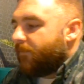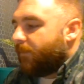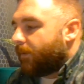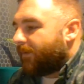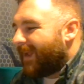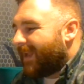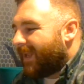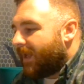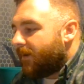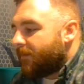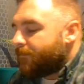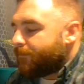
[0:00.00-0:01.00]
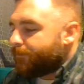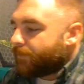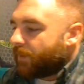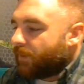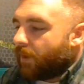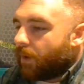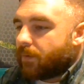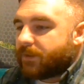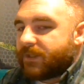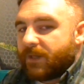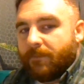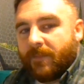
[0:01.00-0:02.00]
for like low
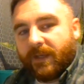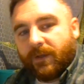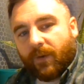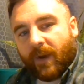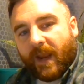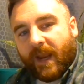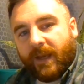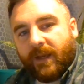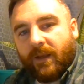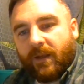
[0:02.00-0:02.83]
to mid grade,